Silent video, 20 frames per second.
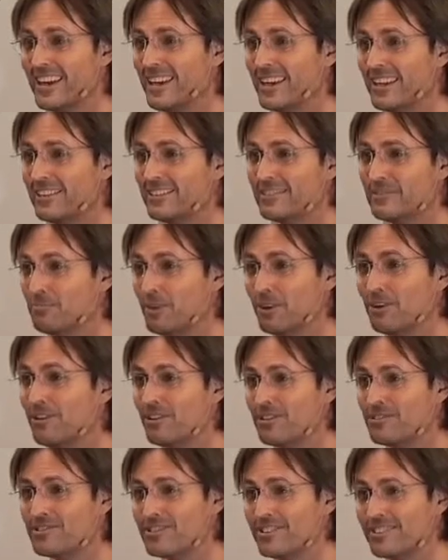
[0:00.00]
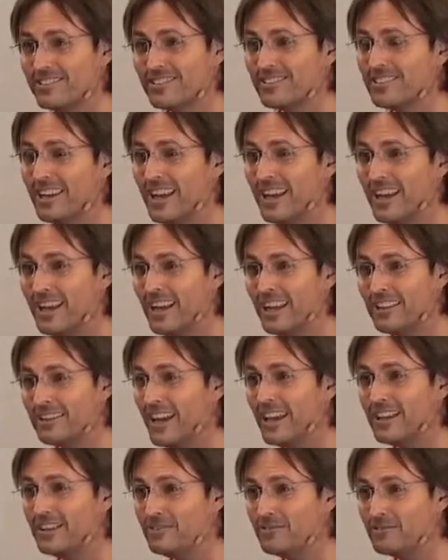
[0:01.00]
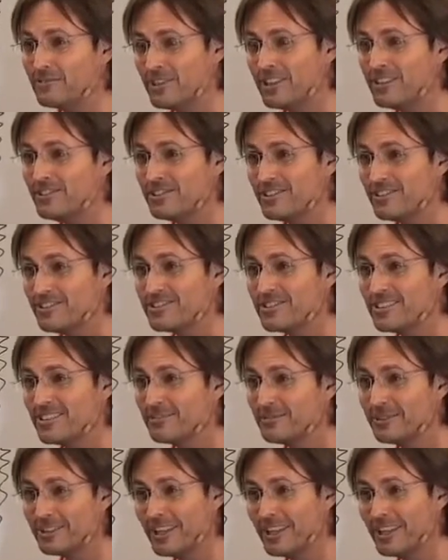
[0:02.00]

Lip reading: and birds and native creatures.